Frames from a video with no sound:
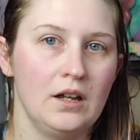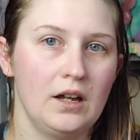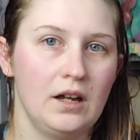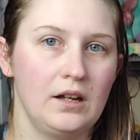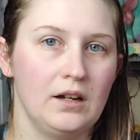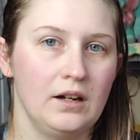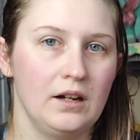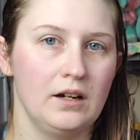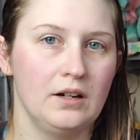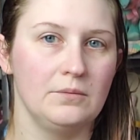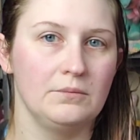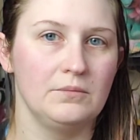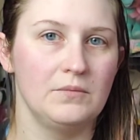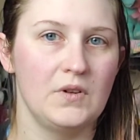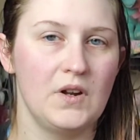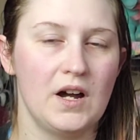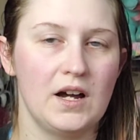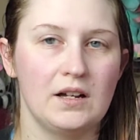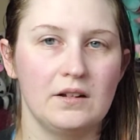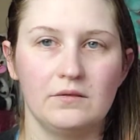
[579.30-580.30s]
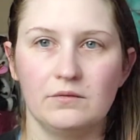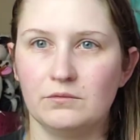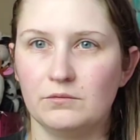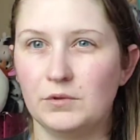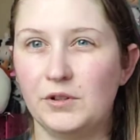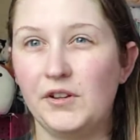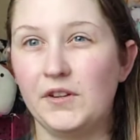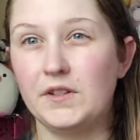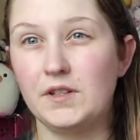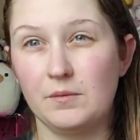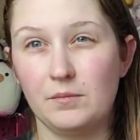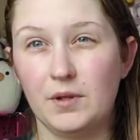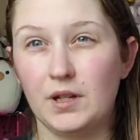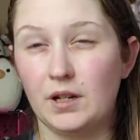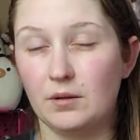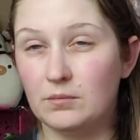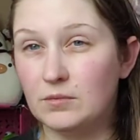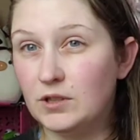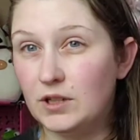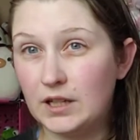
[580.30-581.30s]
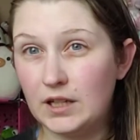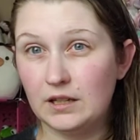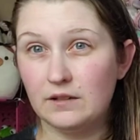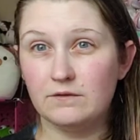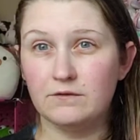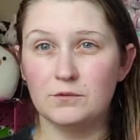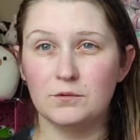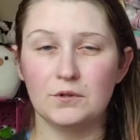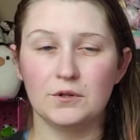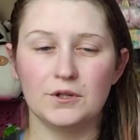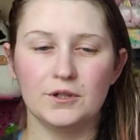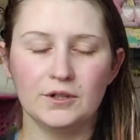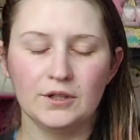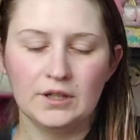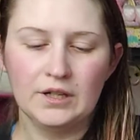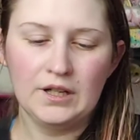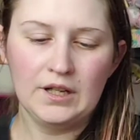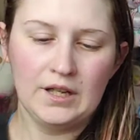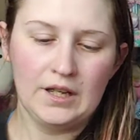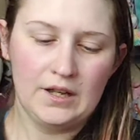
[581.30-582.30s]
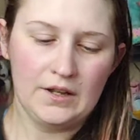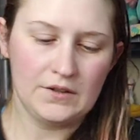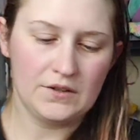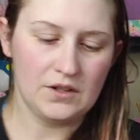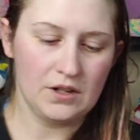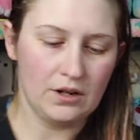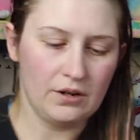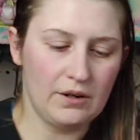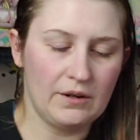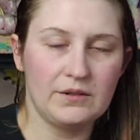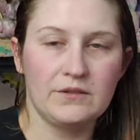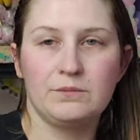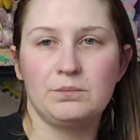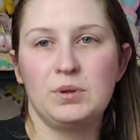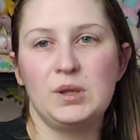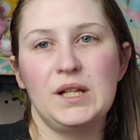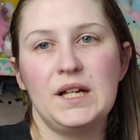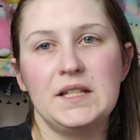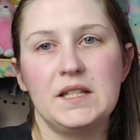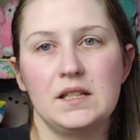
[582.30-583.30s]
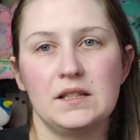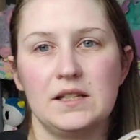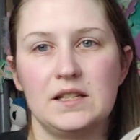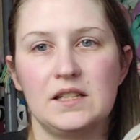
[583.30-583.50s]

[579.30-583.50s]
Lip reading: not really something I'm looking for. So I was pleasantly